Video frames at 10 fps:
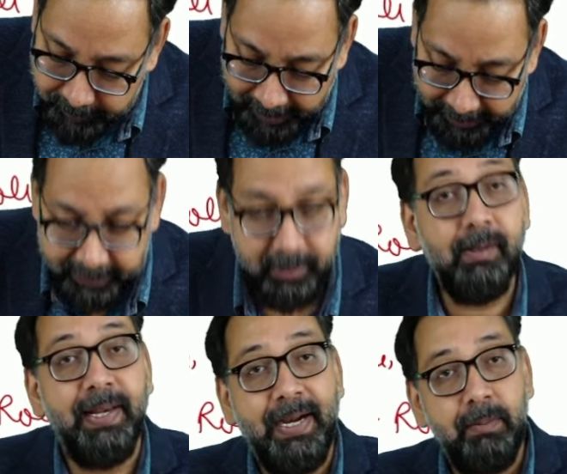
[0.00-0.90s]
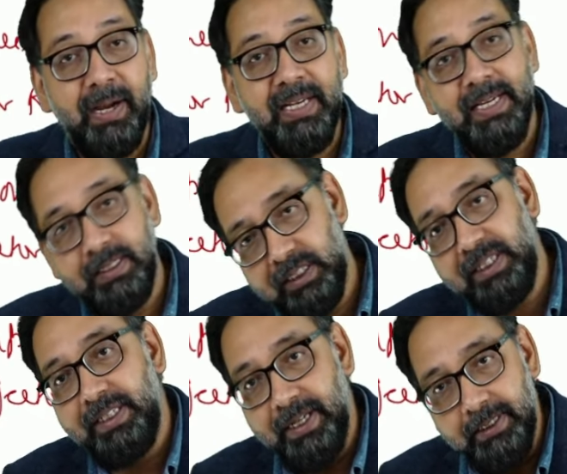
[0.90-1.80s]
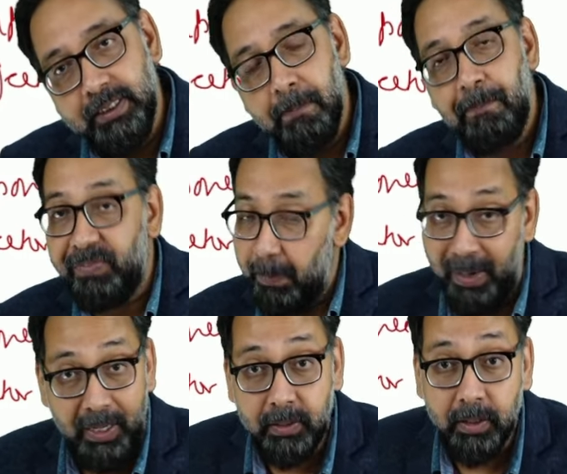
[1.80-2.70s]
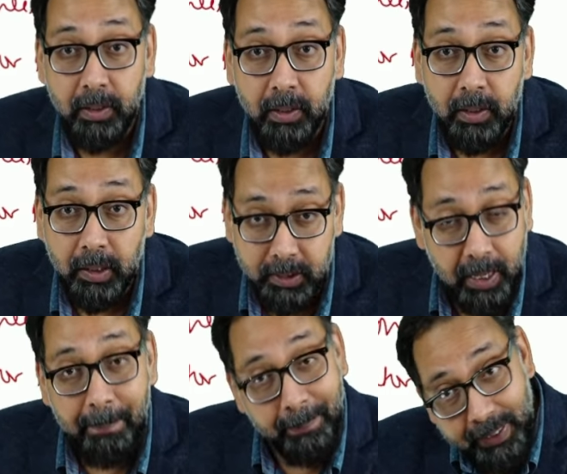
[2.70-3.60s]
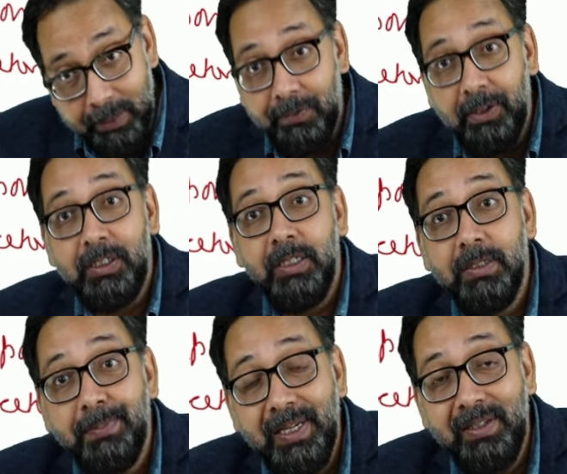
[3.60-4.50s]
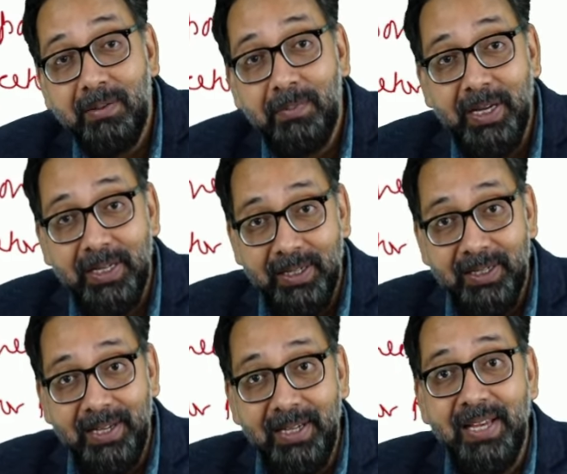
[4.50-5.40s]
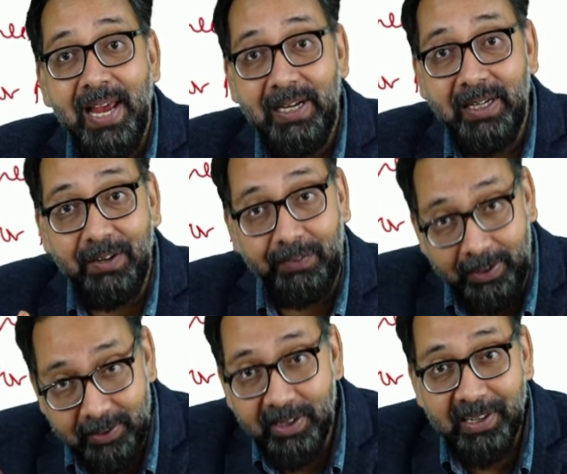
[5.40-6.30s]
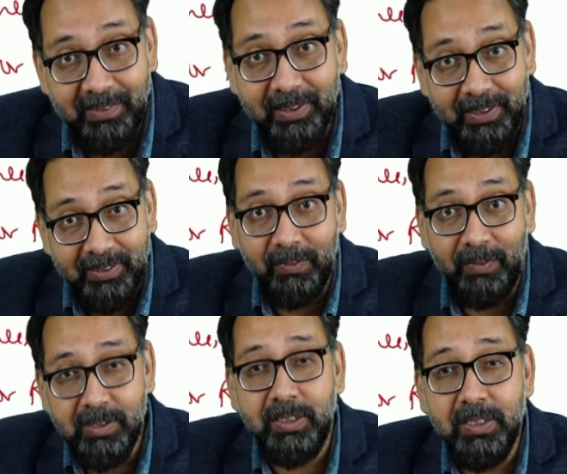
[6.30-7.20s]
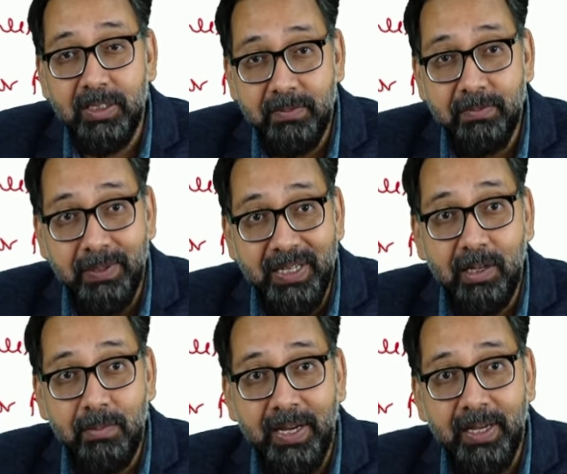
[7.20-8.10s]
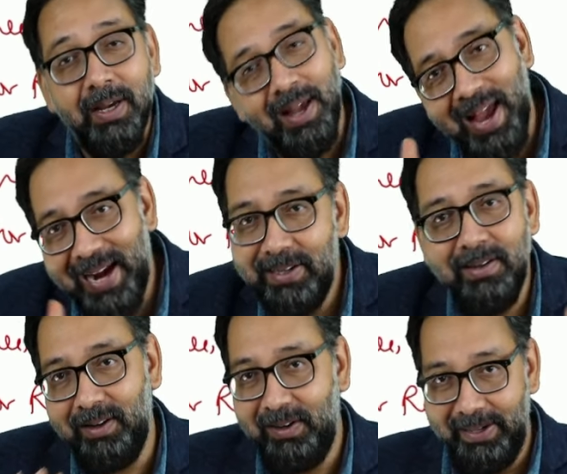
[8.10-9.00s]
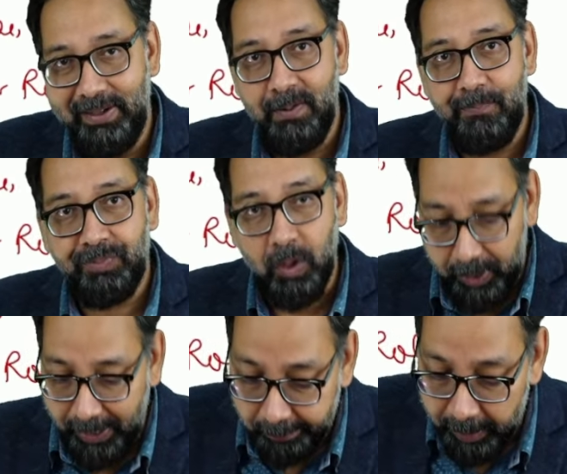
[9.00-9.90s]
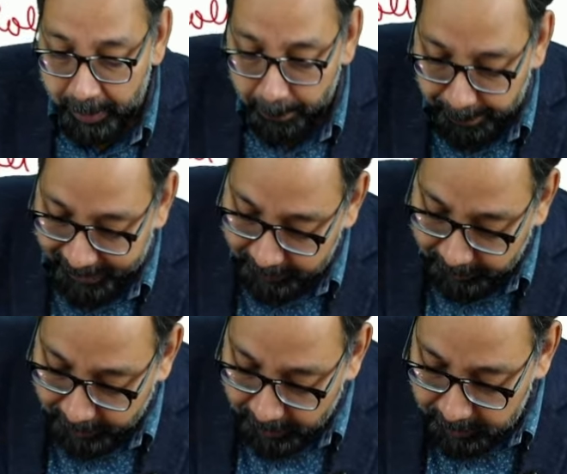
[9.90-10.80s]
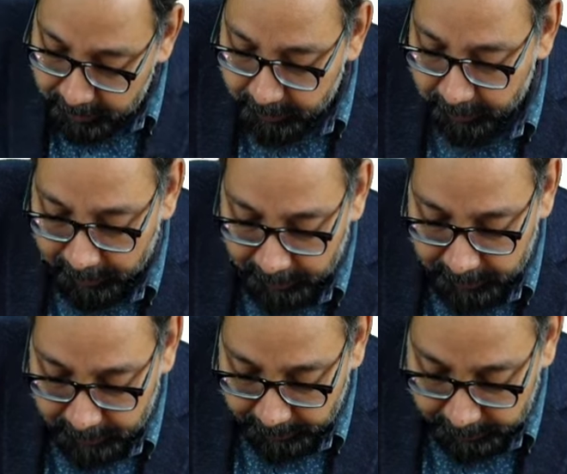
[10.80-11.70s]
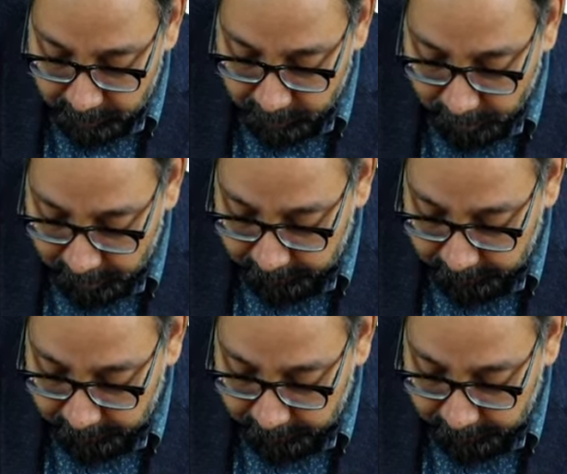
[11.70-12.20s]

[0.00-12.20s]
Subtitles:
adrenal gland by ACTH, but the main function is being done by, yes, at effector level, the function is being done by adrenal gland. Okay, pancreas release insulin,